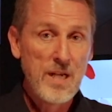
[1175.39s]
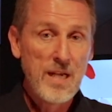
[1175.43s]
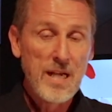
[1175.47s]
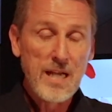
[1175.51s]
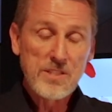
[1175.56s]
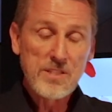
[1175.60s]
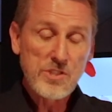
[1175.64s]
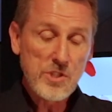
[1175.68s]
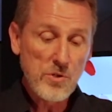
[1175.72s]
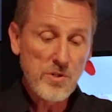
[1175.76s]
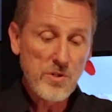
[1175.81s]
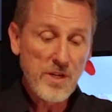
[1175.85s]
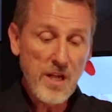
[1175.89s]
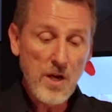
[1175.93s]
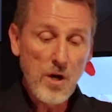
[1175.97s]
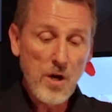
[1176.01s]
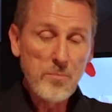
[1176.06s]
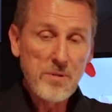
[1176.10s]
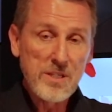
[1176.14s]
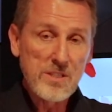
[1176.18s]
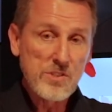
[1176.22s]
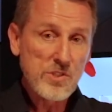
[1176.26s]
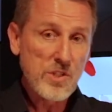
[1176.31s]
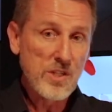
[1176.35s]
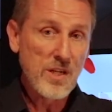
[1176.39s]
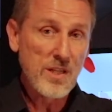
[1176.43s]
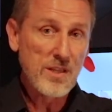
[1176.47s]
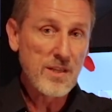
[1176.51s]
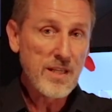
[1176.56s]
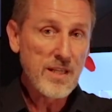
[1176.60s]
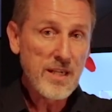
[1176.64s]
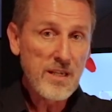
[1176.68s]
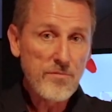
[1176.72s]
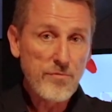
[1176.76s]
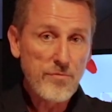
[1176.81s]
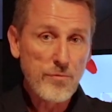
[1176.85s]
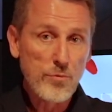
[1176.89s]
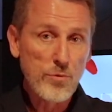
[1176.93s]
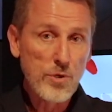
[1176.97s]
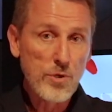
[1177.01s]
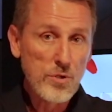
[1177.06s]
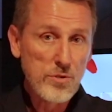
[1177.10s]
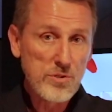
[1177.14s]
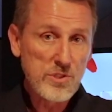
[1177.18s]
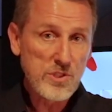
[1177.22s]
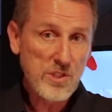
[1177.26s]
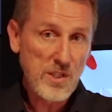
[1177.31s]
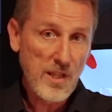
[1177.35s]
And so Naomi is going to leave
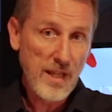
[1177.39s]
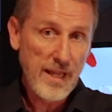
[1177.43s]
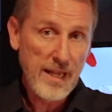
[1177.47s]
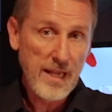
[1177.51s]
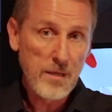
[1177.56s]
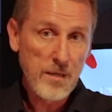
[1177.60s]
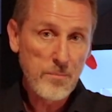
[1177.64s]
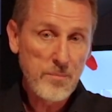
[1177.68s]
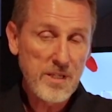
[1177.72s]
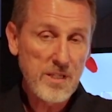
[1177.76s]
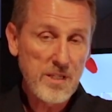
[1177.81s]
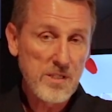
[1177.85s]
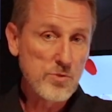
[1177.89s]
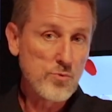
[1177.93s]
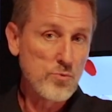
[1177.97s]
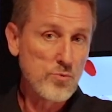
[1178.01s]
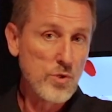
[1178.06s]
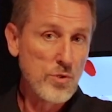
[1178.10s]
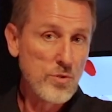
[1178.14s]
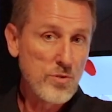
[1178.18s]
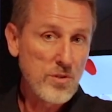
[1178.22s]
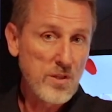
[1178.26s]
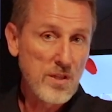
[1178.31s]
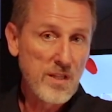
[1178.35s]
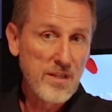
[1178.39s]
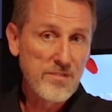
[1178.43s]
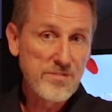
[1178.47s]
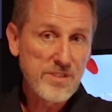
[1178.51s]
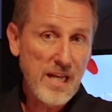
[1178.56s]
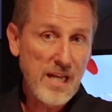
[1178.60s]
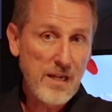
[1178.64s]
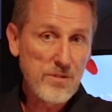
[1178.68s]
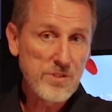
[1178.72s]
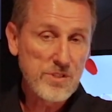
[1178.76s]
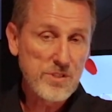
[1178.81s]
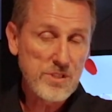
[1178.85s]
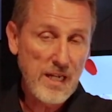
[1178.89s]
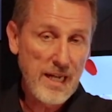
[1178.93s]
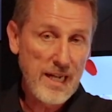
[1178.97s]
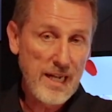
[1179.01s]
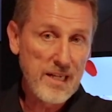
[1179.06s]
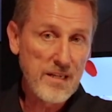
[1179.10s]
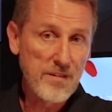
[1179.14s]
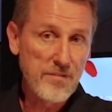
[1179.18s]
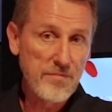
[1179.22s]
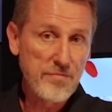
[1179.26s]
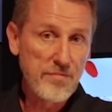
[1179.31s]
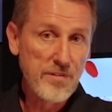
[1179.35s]
Ruth's land because Ruth lives
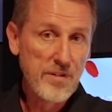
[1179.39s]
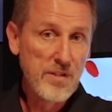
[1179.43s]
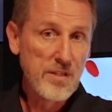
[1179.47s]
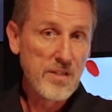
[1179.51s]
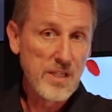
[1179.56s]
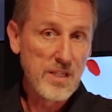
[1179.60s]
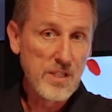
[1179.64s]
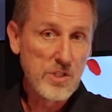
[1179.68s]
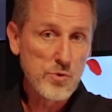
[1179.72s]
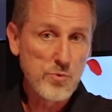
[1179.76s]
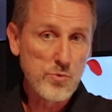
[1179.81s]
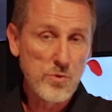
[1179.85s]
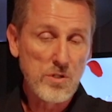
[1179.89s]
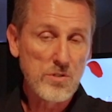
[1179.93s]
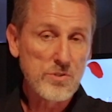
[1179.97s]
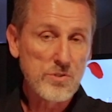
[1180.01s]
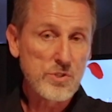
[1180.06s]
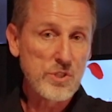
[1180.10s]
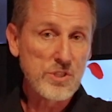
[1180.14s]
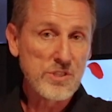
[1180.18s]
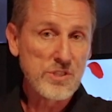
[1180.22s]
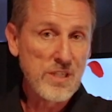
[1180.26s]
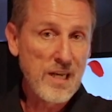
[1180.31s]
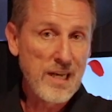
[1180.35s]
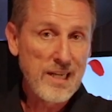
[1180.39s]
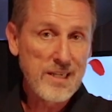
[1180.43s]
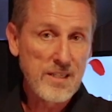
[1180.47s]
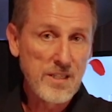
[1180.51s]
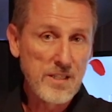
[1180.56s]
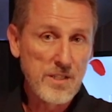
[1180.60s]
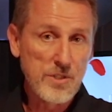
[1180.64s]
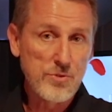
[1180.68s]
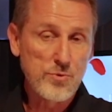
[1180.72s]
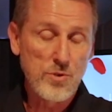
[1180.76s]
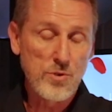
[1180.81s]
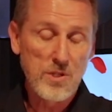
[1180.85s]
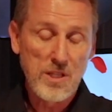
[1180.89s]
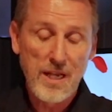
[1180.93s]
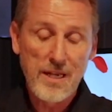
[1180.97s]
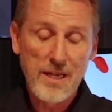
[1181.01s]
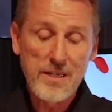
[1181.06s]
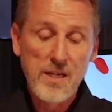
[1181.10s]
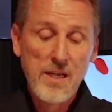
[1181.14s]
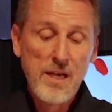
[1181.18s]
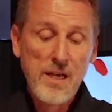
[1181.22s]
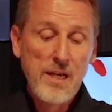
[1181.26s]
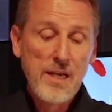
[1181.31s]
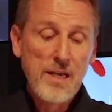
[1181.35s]
outside of Israel. She's not an Israelite.
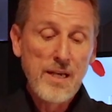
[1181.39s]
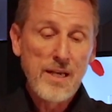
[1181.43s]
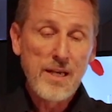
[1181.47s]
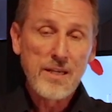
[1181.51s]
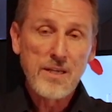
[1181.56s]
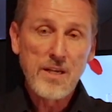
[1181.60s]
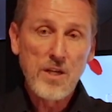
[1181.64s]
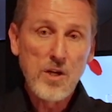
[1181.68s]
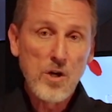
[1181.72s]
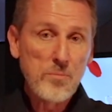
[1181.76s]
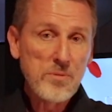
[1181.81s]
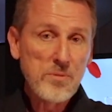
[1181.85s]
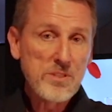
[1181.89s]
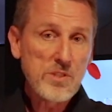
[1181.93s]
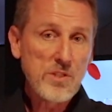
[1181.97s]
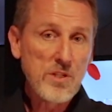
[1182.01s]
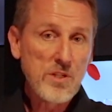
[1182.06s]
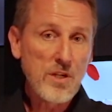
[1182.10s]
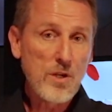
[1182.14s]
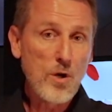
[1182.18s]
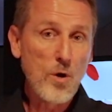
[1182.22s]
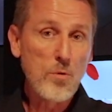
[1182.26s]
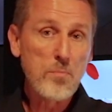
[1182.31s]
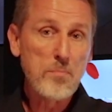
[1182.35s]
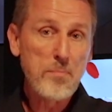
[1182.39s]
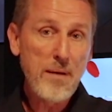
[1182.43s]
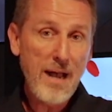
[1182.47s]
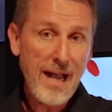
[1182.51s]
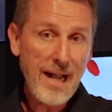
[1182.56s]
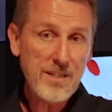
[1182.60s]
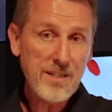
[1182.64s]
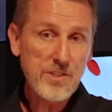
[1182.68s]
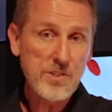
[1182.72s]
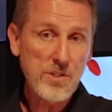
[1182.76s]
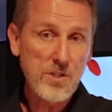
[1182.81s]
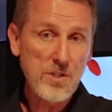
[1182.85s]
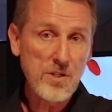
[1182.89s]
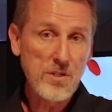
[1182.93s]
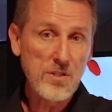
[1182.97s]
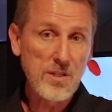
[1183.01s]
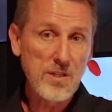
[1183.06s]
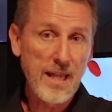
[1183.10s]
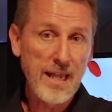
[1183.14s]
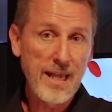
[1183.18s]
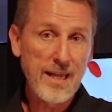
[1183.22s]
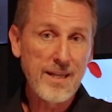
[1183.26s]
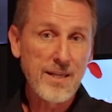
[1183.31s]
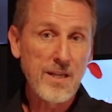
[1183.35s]
And Naomi's going to go back to her
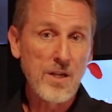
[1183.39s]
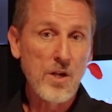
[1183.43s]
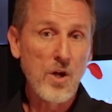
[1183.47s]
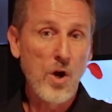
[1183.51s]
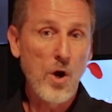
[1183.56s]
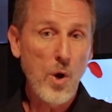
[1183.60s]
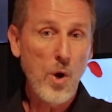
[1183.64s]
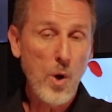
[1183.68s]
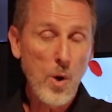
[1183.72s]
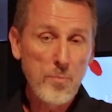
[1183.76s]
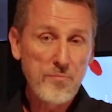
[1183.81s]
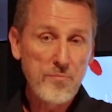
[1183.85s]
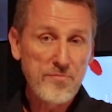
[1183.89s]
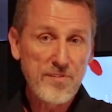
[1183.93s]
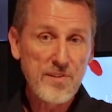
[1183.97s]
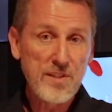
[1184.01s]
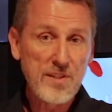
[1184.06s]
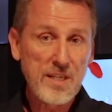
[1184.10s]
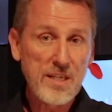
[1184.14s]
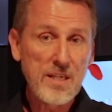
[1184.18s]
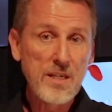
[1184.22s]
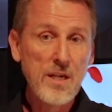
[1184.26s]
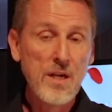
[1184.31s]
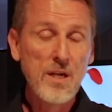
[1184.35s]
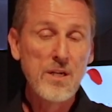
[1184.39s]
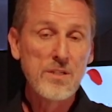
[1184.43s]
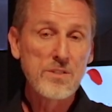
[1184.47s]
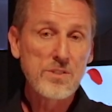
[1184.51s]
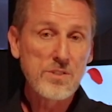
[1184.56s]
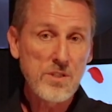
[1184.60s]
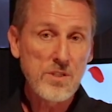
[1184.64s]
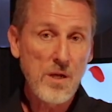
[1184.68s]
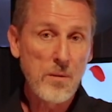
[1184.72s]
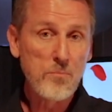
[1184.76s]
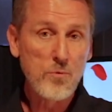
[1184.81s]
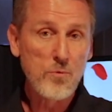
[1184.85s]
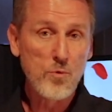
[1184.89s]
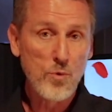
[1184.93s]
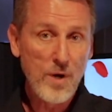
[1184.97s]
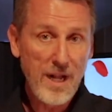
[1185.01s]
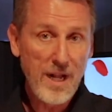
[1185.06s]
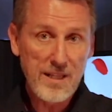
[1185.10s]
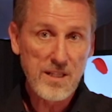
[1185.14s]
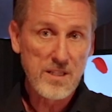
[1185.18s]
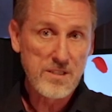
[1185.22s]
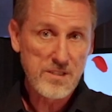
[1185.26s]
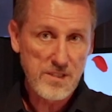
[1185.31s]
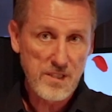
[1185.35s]
land and hopefully some
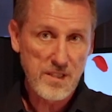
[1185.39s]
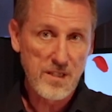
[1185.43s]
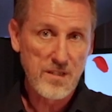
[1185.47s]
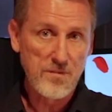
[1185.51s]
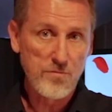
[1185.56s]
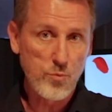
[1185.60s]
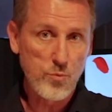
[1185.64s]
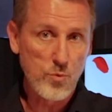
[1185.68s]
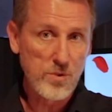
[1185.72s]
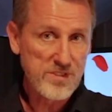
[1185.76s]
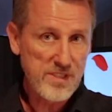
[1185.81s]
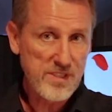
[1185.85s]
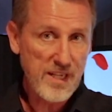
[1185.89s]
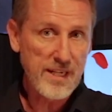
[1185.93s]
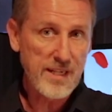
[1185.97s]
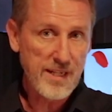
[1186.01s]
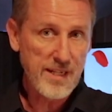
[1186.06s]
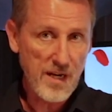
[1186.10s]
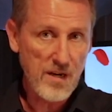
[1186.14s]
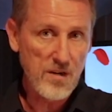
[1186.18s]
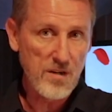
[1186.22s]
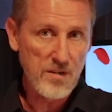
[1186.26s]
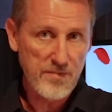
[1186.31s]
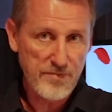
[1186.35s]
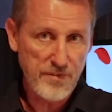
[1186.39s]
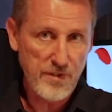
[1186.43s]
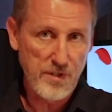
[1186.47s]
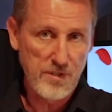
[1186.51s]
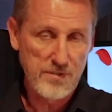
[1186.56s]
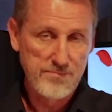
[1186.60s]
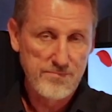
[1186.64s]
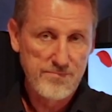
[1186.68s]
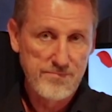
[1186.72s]
relative will take care of her.